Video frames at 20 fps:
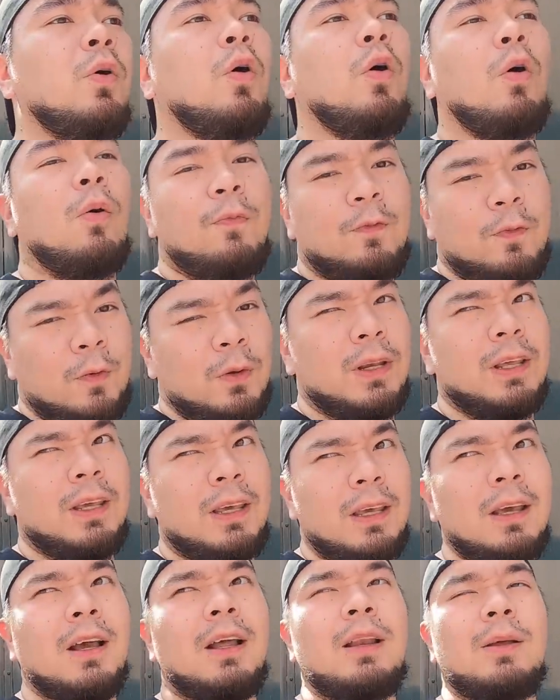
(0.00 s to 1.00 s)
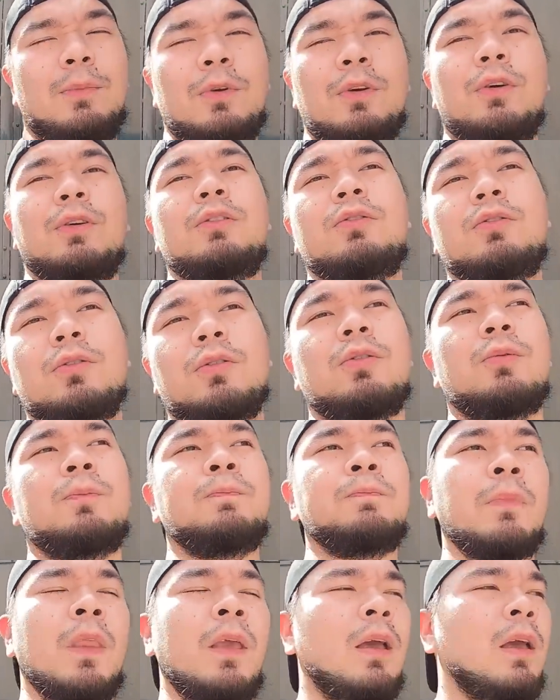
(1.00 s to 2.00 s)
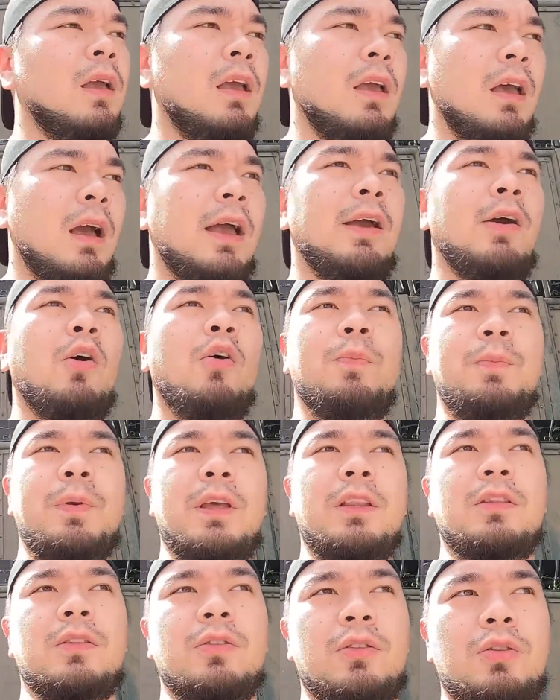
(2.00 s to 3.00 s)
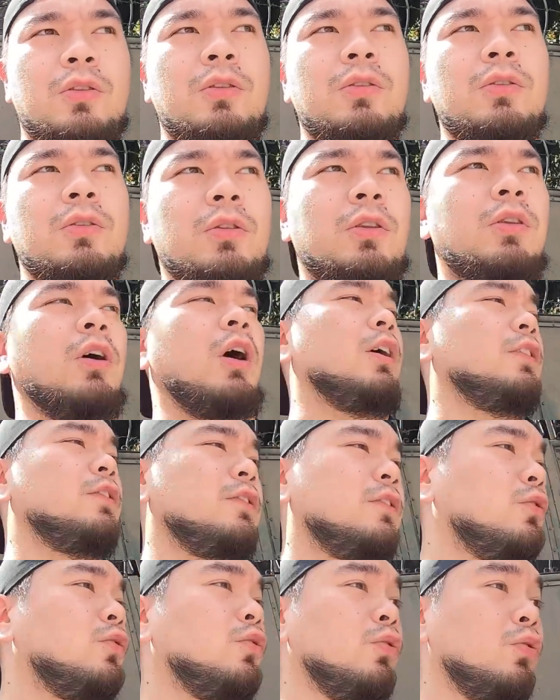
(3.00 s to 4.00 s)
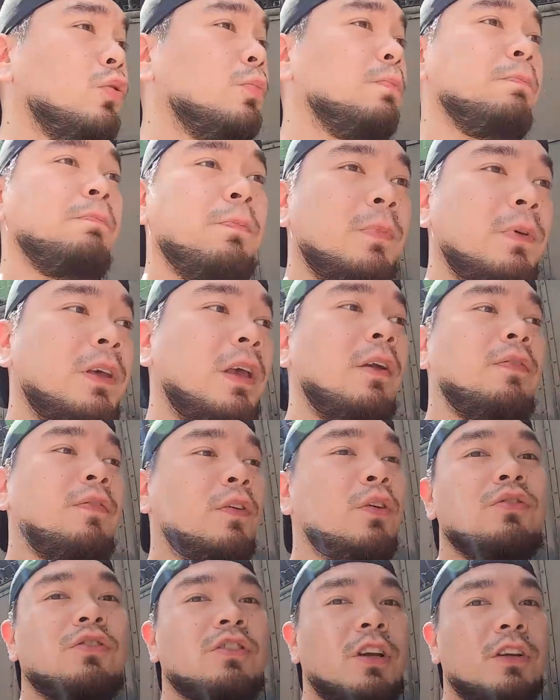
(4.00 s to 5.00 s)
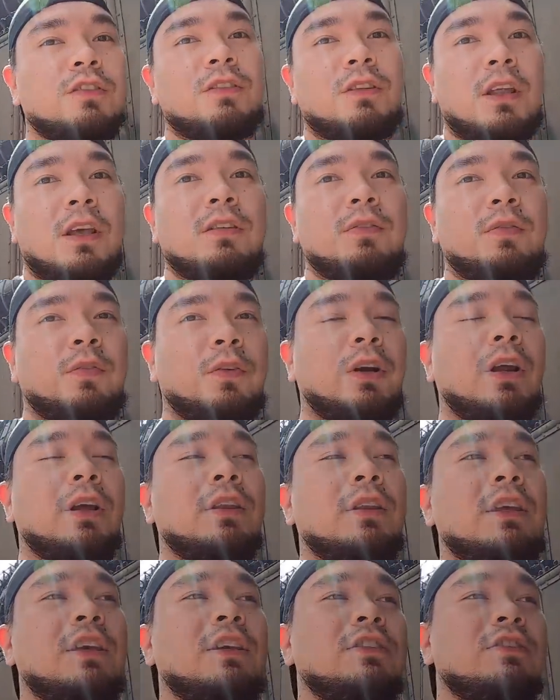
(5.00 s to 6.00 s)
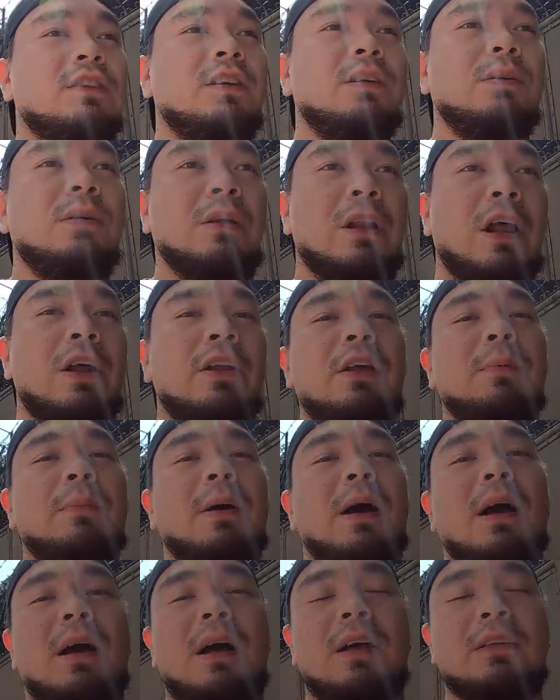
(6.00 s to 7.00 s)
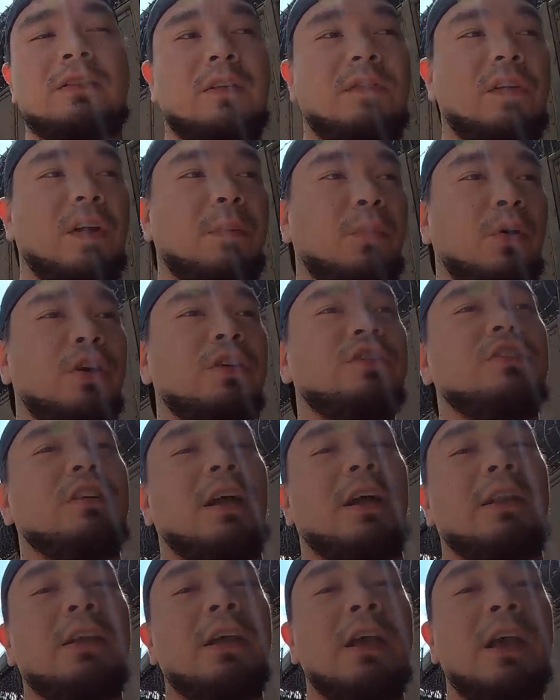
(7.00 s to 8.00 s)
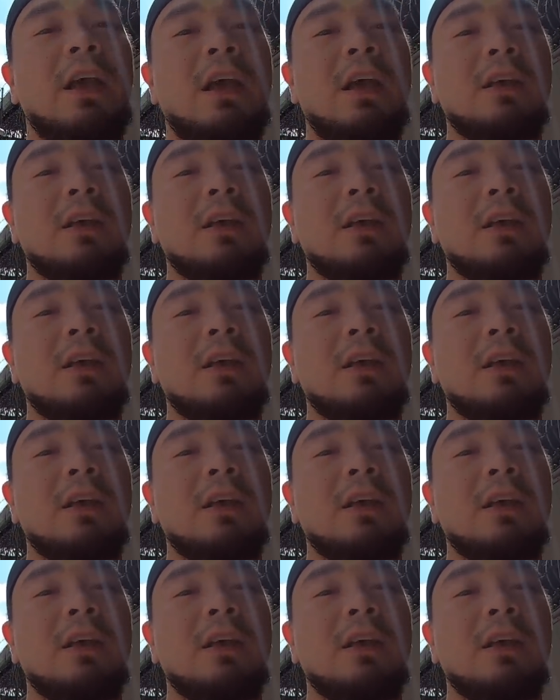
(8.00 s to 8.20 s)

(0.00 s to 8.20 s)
Hopefully, alam mo yun. So, I hope it does give you justice for an EG, lalo yung mga Civic boys dyan.